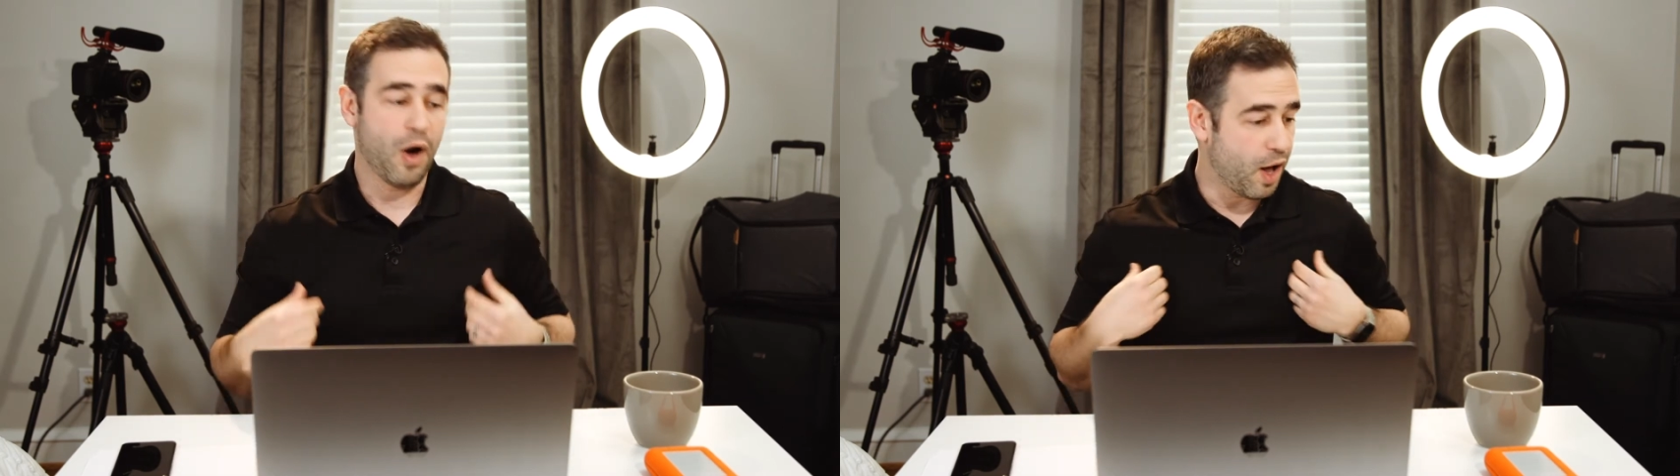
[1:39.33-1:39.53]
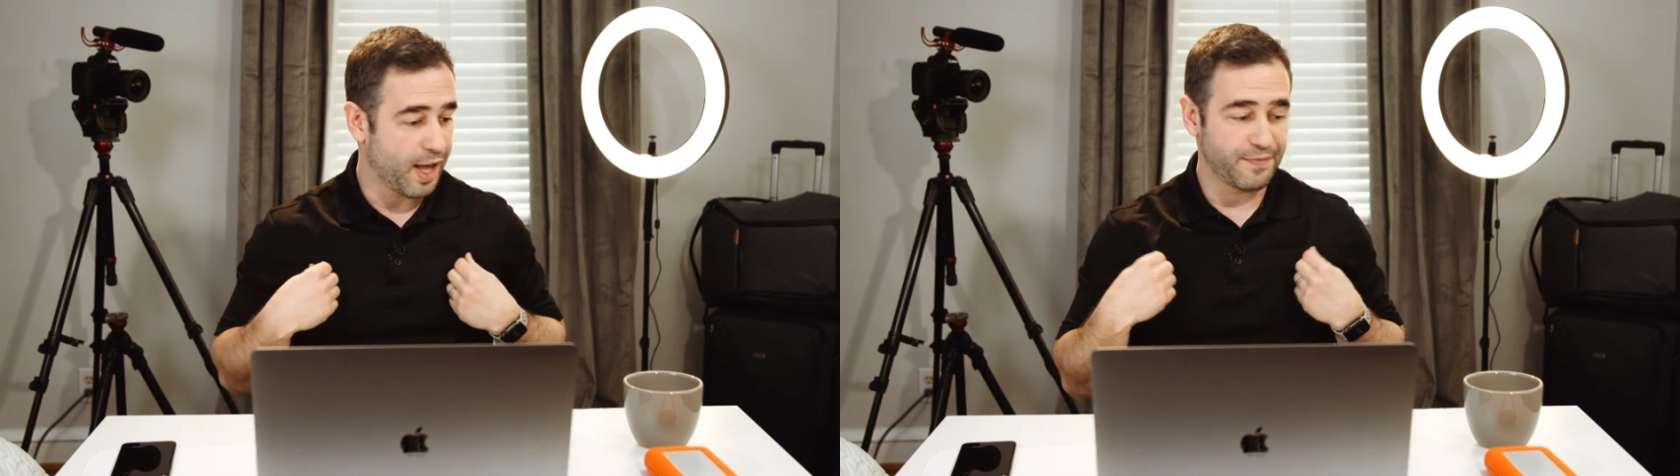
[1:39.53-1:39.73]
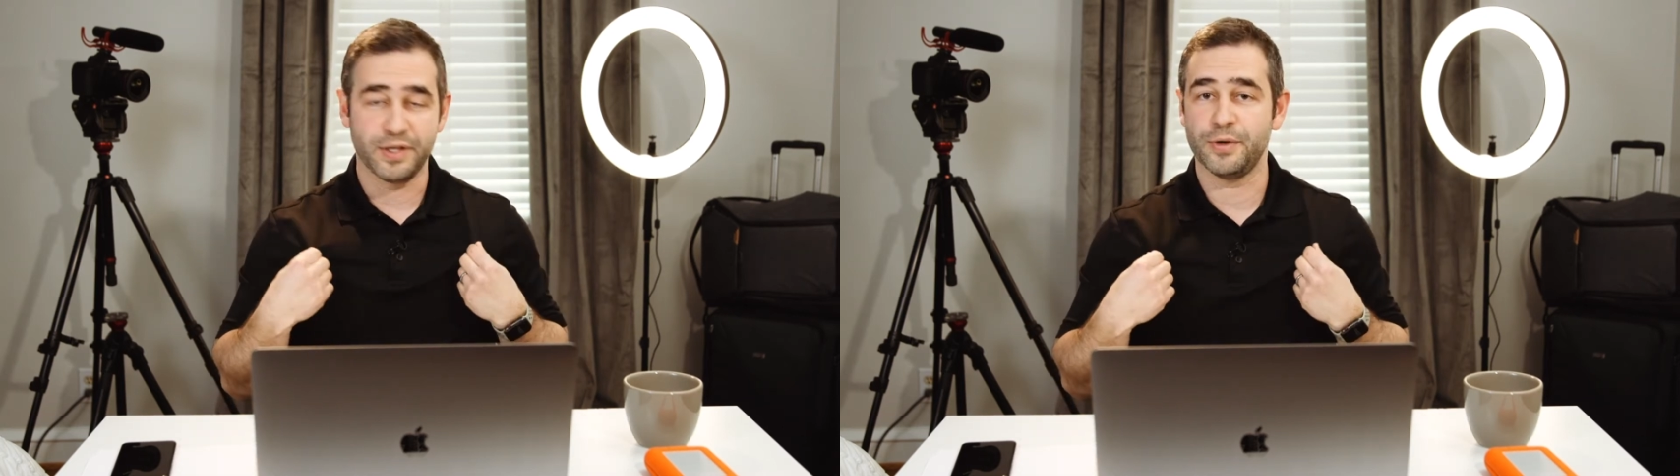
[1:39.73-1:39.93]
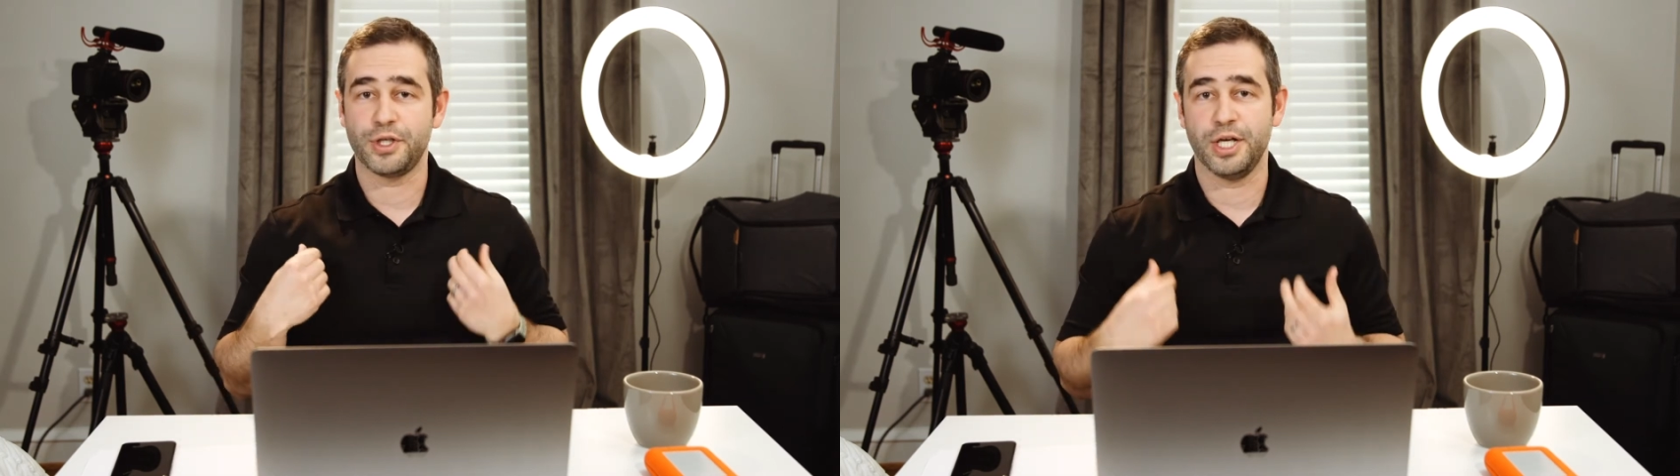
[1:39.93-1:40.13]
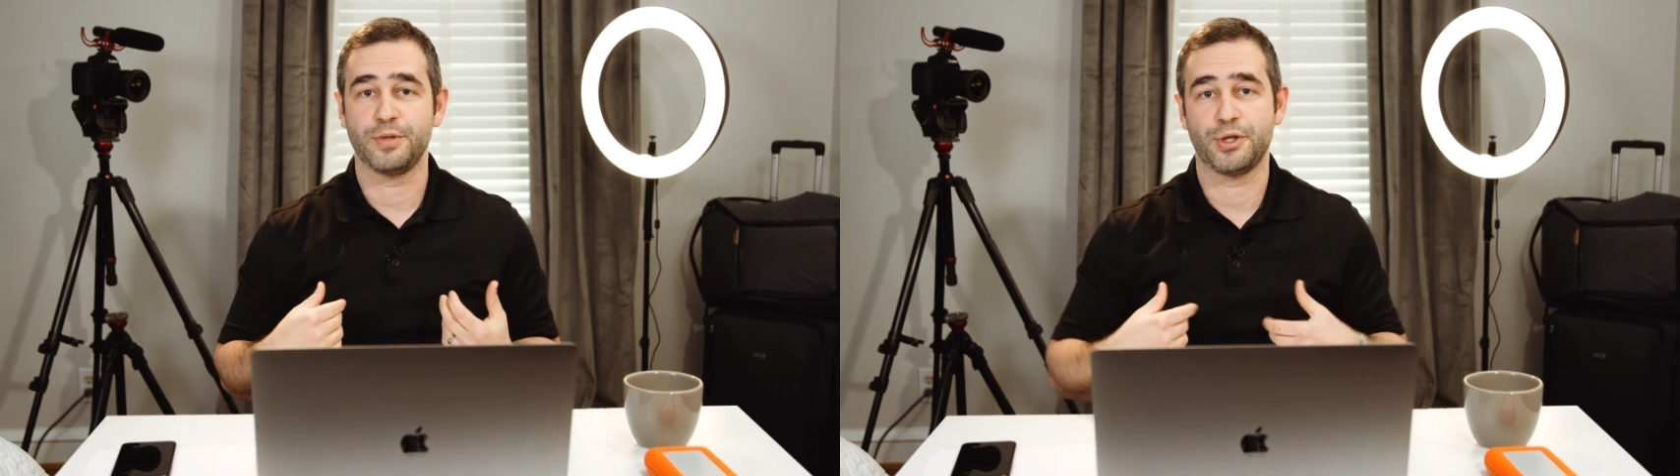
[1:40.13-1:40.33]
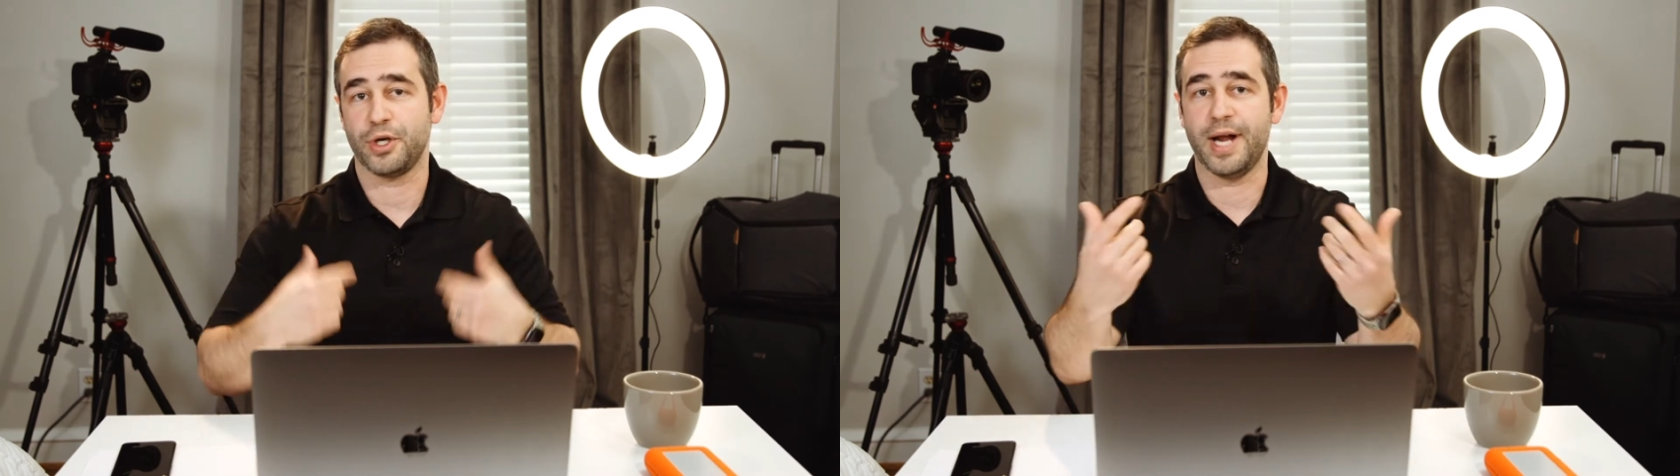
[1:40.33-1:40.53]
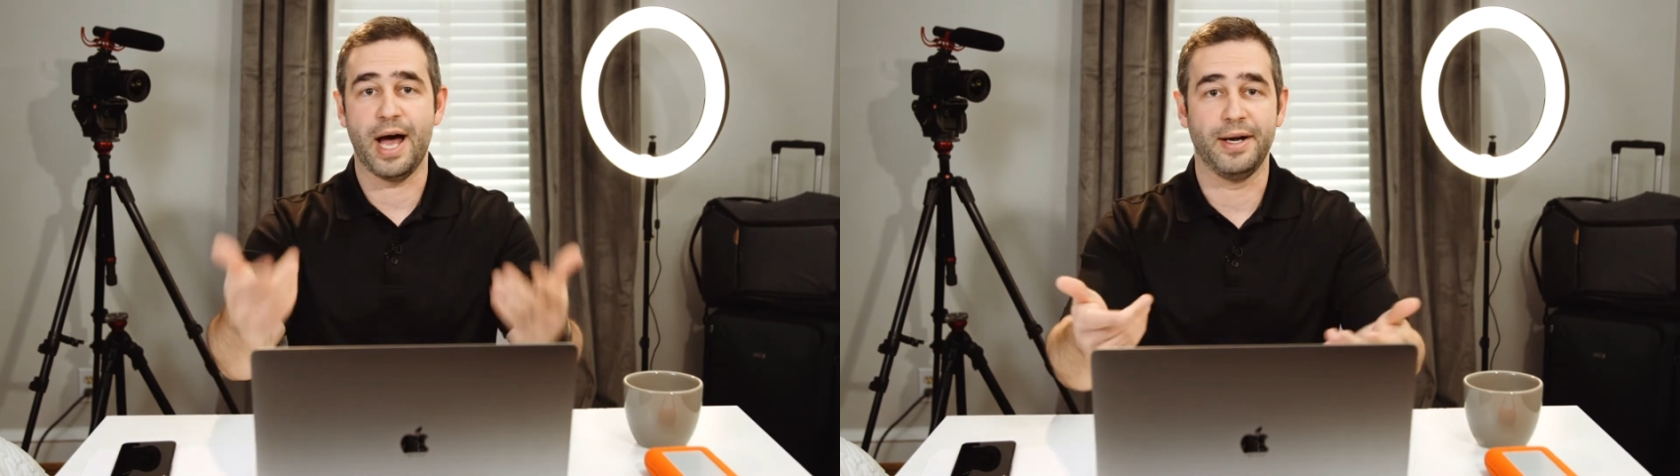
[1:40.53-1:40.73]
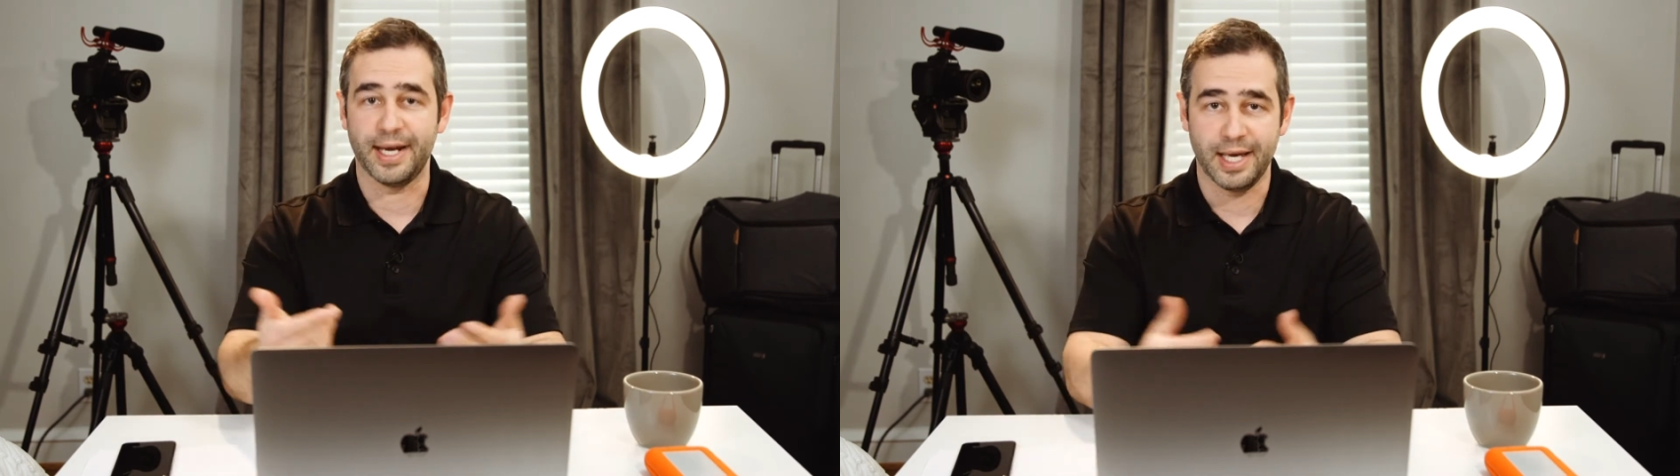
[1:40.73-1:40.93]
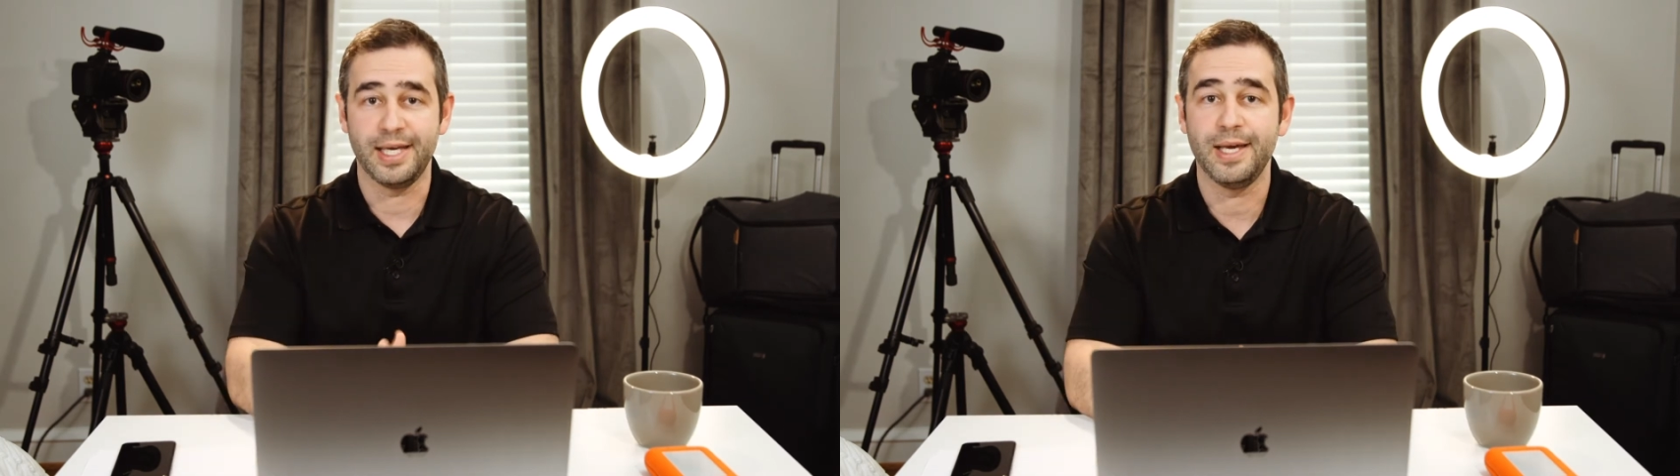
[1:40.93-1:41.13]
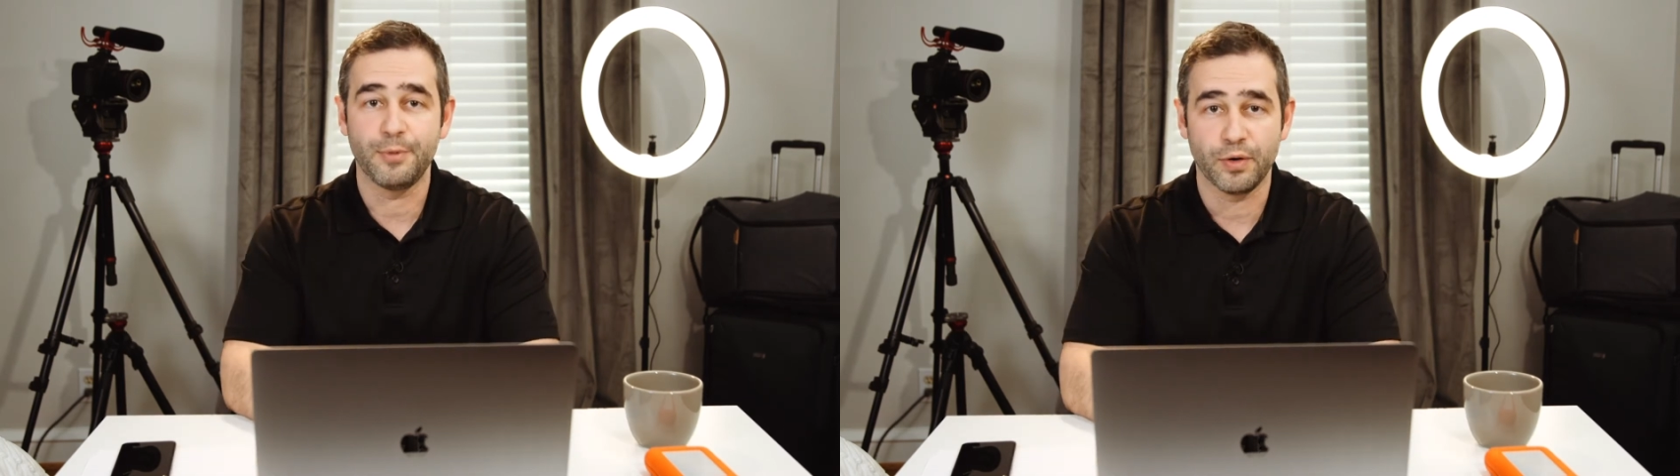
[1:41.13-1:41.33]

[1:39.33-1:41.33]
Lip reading: all I have to do is change my shirt out and I can keep